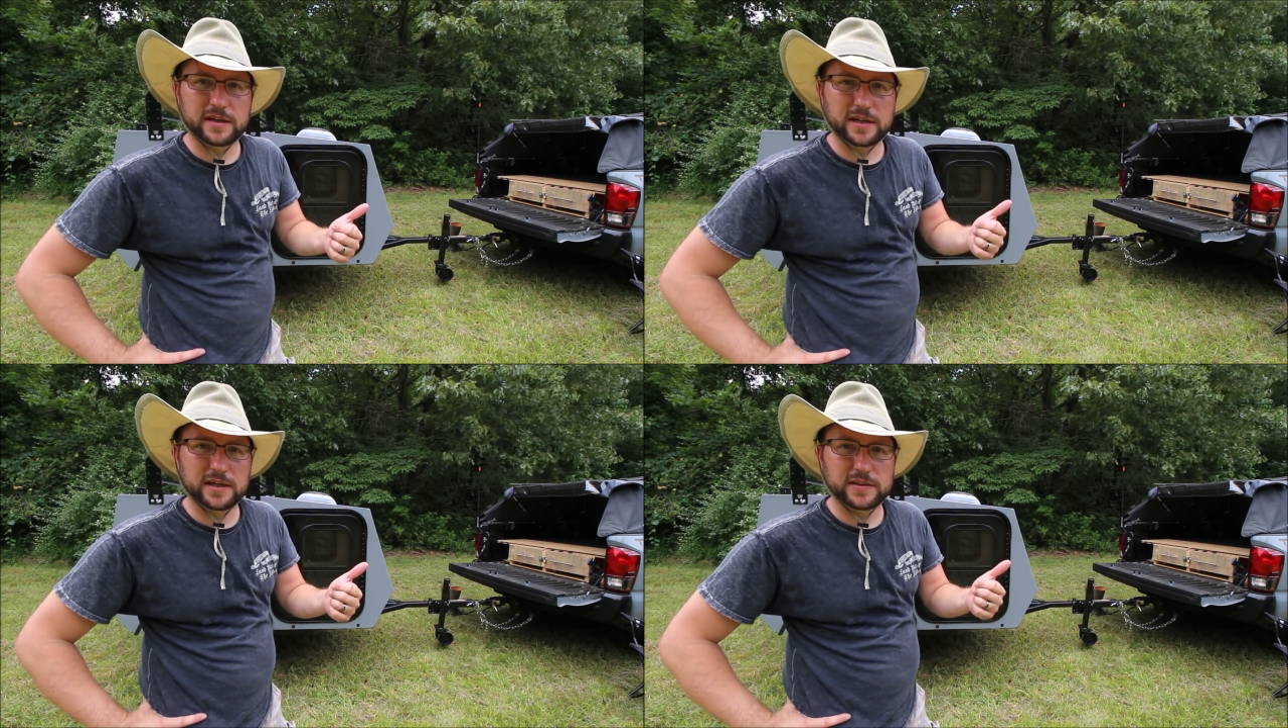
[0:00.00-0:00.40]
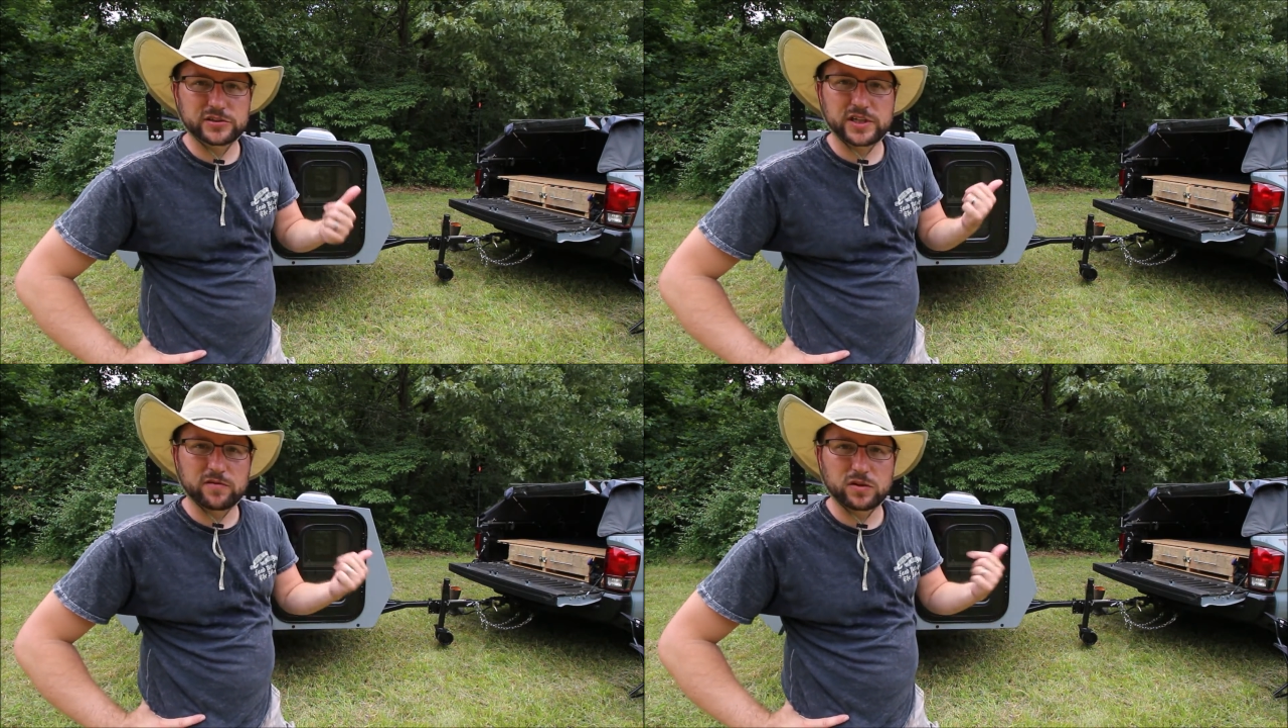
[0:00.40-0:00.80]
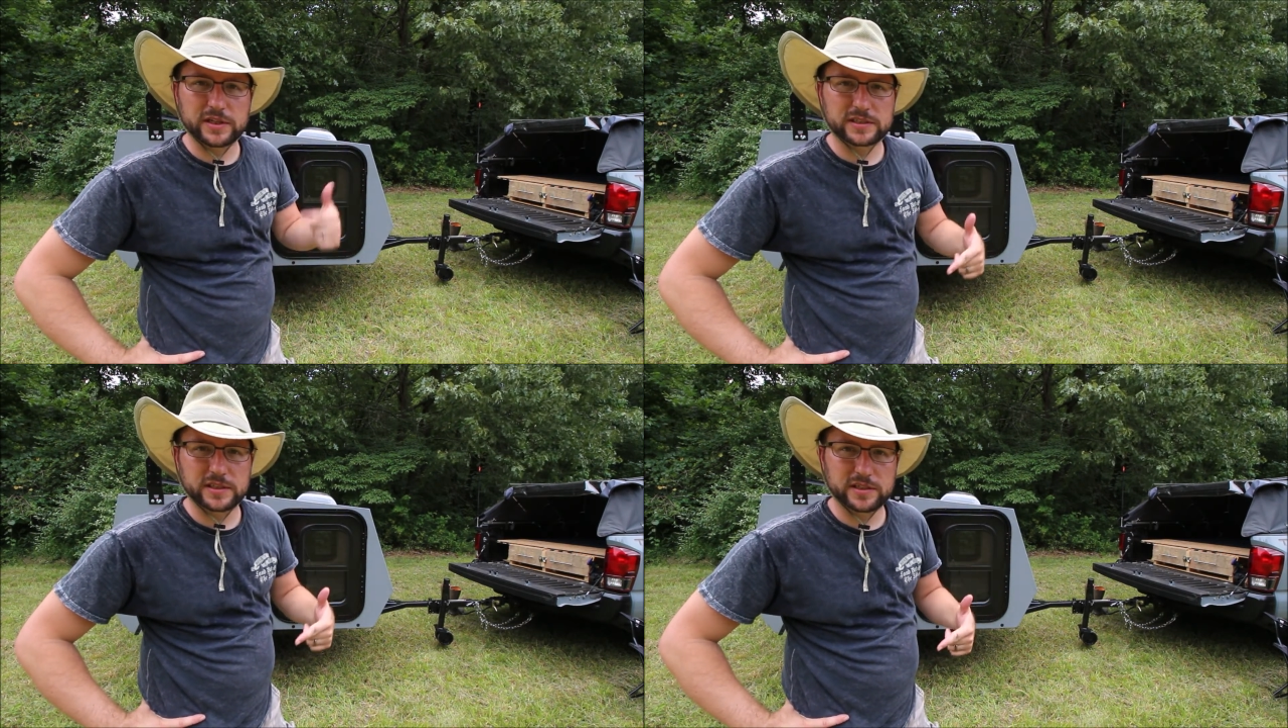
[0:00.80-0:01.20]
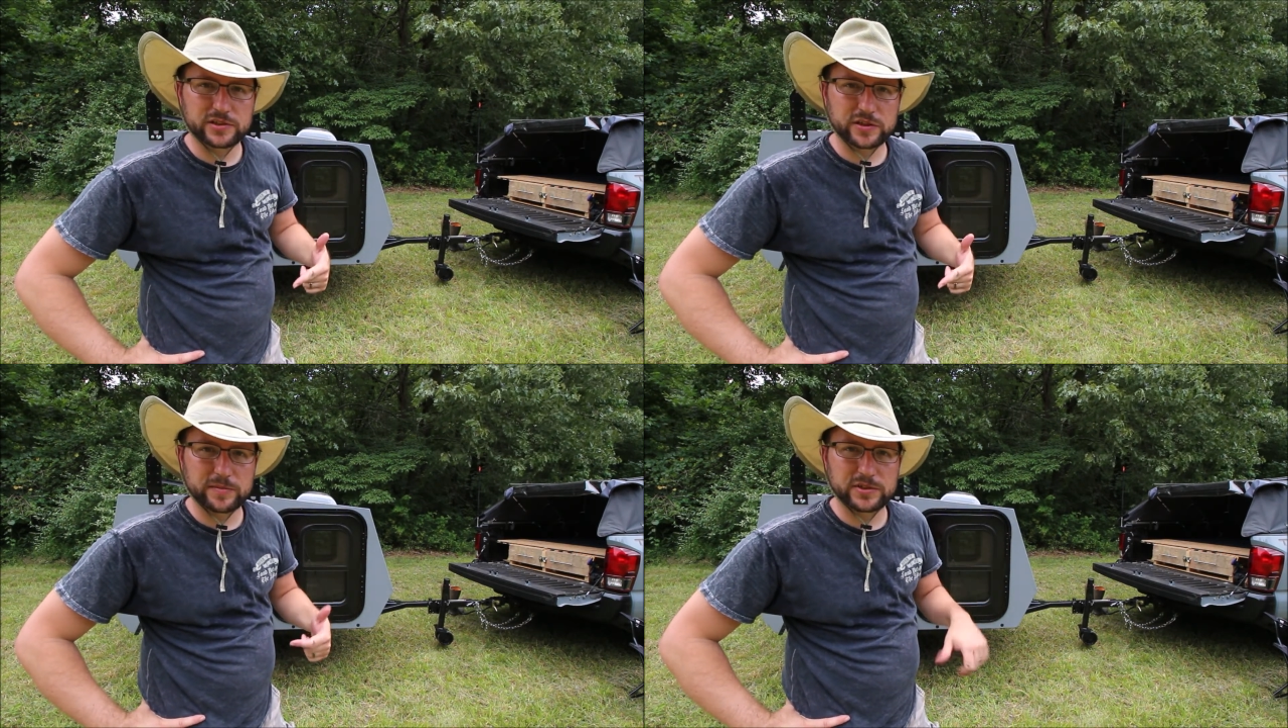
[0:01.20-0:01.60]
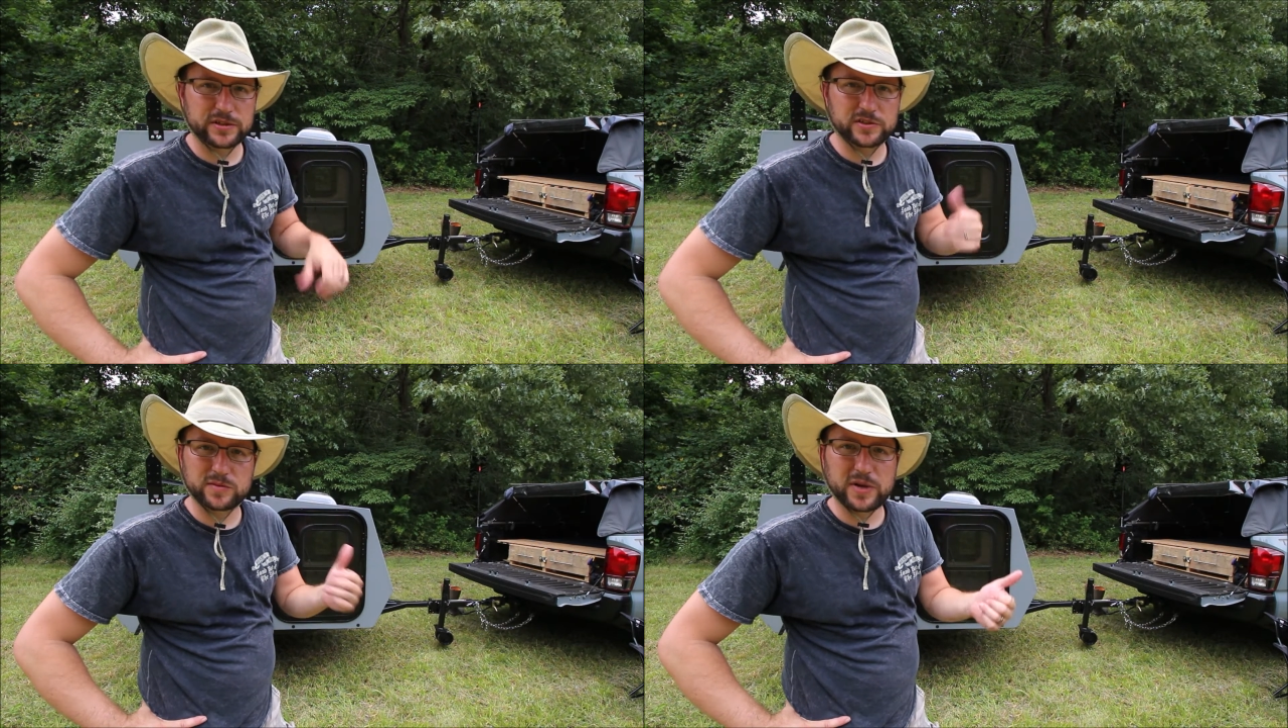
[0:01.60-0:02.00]
there's several links in the
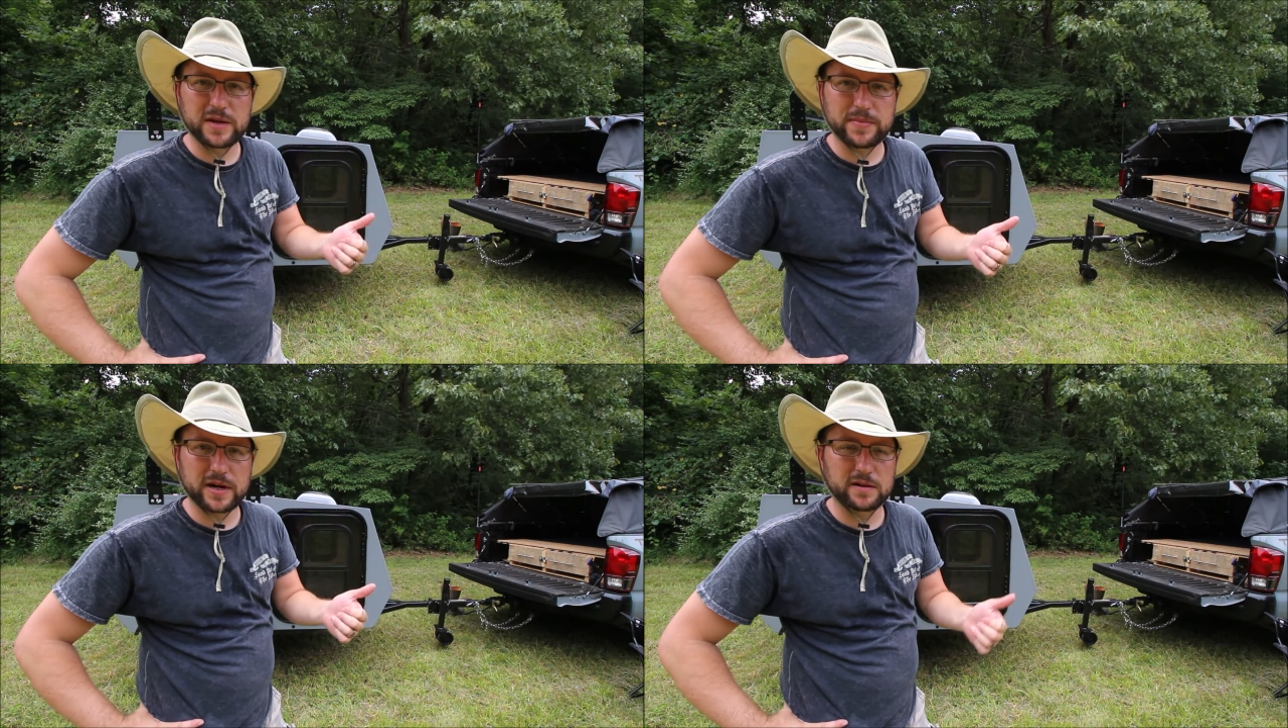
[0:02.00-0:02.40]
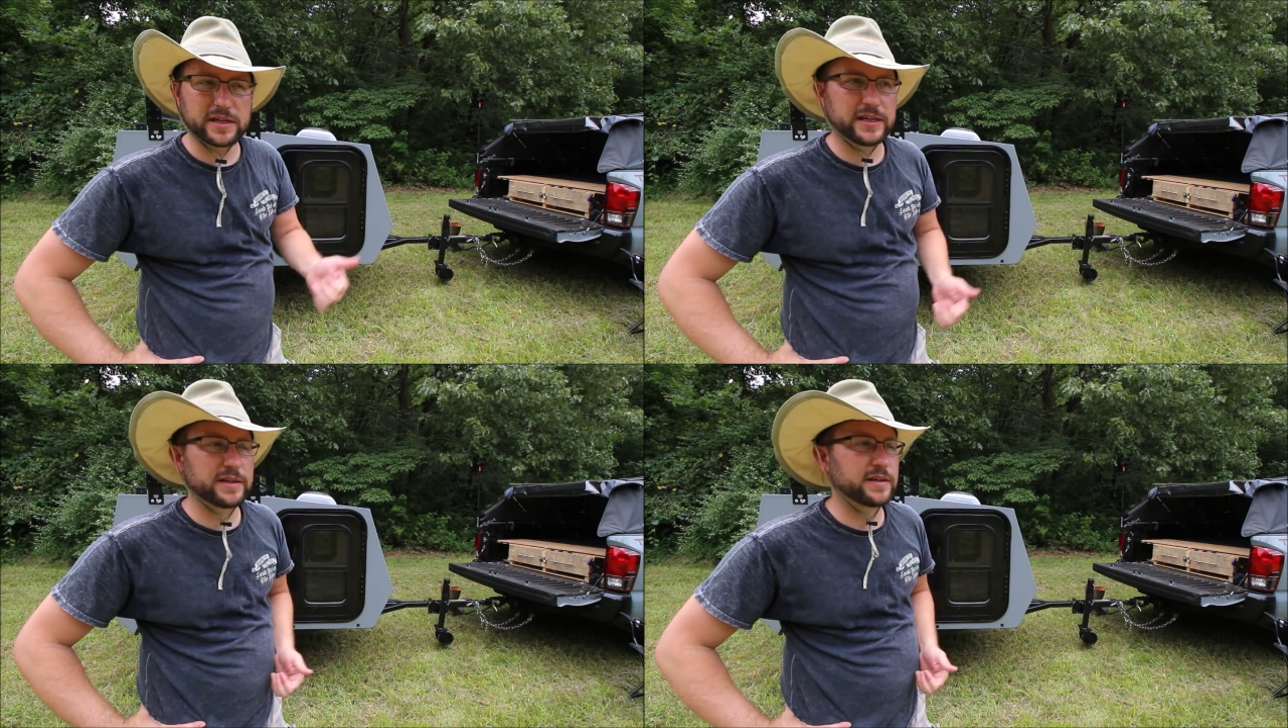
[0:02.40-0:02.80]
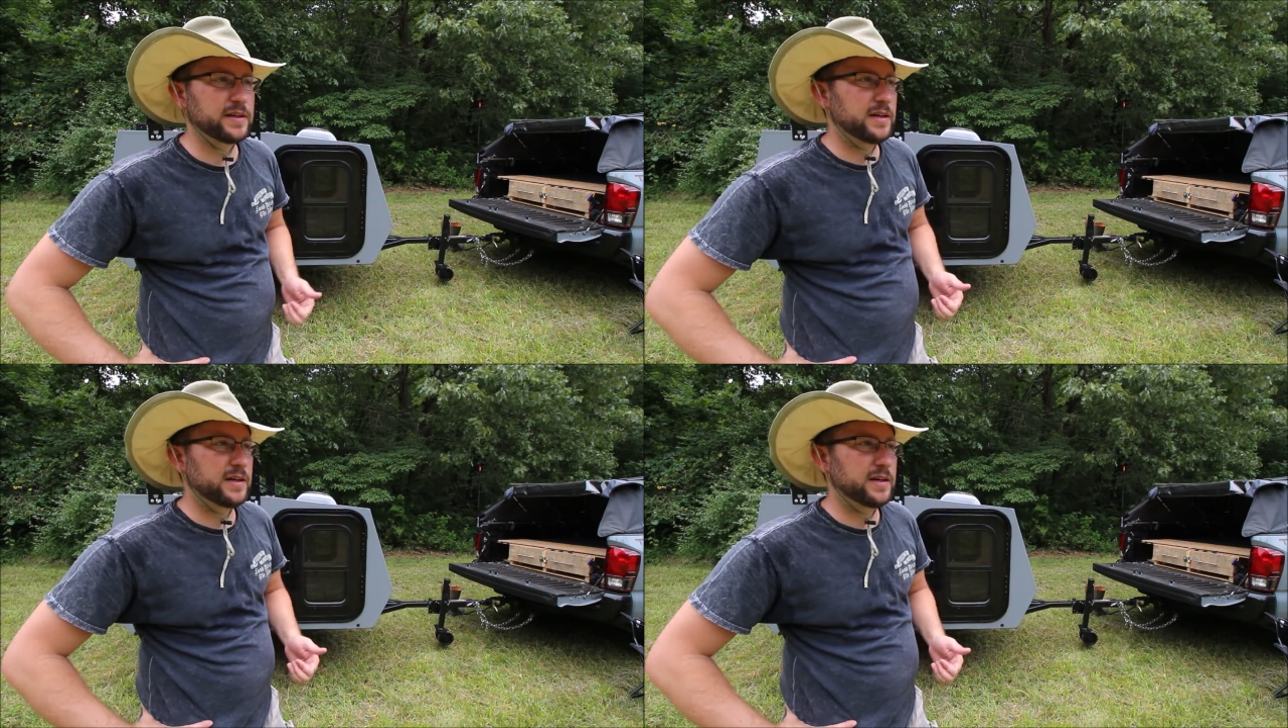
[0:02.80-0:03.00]
description. There's a PayPal link.